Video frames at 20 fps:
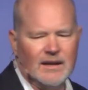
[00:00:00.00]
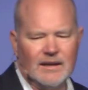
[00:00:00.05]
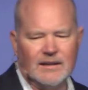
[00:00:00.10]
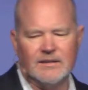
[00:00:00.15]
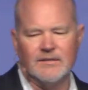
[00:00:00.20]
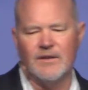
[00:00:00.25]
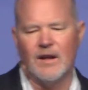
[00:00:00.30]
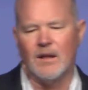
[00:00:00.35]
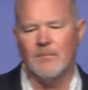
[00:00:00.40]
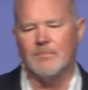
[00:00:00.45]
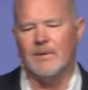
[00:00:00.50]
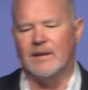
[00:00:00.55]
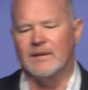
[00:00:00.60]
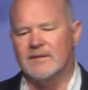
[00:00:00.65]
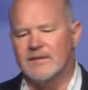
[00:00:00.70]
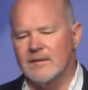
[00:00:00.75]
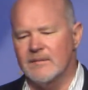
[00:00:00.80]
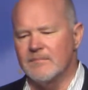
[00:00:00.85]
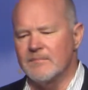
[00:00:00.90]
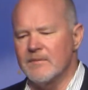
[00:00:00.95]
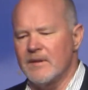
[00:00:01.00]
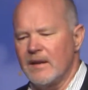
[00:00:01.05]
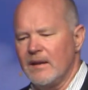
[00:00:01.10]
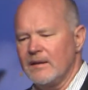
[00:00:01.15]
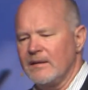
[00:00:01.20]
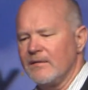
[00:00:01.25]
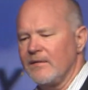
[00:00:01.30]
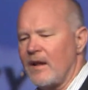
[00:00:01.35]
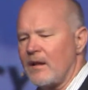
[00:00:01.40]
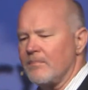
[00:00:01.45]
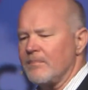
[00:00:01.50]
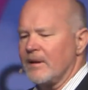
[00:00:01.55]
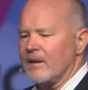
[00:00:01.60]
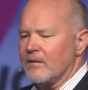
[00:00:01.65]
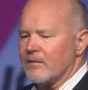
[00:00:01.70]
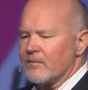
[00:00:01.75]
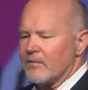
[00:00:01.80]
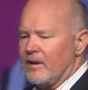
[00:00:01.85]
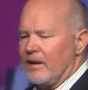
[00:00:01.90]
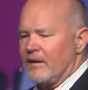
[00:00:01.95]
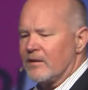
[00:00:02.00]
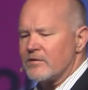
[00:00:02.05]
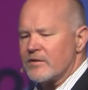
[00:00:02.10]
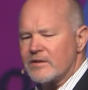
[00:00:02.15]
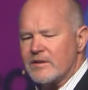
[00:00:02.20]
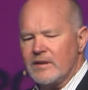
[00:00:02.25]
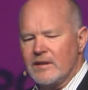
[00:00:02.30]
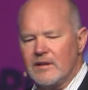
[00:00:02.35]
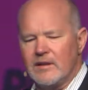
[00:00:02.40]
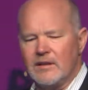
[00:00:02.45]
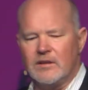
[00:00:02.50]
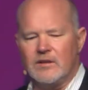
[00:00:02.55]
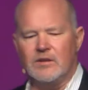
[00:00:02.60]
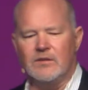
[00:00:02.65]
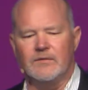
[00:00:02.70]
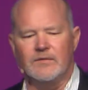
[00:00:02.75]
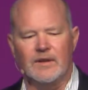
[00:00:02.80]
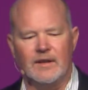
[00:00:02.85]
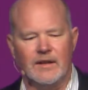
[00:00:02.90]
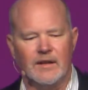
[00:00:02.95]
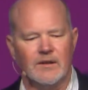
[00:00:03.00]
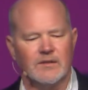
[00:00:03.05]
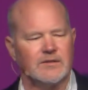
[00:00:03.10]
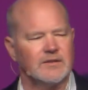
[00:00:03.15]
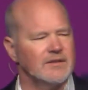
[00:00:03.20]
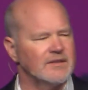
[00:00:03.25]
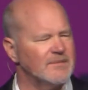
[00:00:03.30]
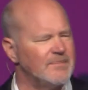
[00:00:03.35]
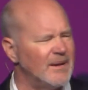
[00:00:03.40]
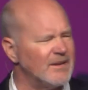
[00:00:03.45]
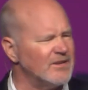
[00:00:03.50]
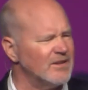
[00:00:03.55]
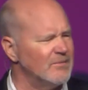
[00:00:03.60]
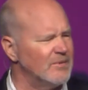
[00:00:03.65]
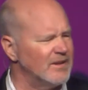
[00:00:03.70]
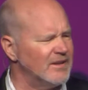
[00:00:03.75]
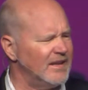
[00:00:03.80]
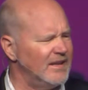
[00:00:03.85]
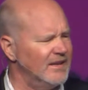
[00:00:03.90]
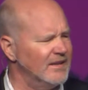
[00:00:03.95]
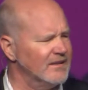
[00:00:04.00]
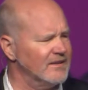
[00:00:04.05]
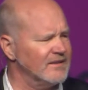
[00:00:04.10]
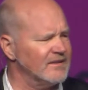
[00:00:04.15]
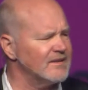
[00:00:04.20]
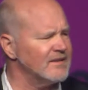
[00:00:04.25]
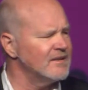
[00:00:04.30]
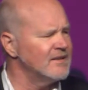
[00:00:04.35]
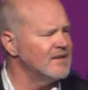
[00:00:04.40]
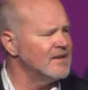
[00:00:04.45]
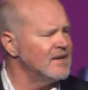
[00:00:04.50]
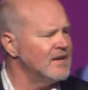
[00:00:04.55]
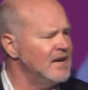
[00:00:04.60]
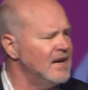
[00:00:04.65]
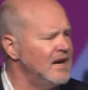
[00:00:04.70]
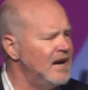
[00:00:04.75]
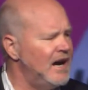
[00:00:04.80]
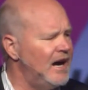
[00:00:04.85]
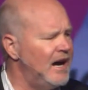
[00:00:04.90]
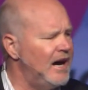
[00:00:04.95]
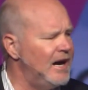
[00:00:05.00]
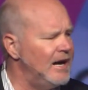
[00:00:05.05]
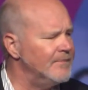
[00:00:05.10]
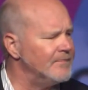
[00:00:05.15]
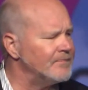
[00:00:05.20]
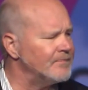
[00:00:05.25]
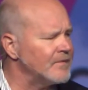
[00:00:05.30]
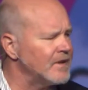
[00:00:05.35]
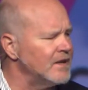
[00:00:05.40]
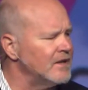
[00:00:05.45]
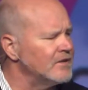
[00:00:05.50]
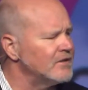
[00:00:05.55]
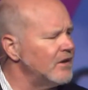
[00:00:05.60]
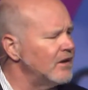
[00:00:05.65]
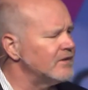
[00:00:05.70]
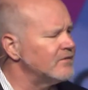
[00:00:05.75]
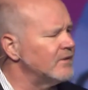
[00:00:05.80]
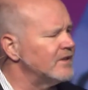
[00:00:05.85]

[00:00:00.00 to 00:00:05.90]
developing interesting and cute videos, especially with kittens. So as we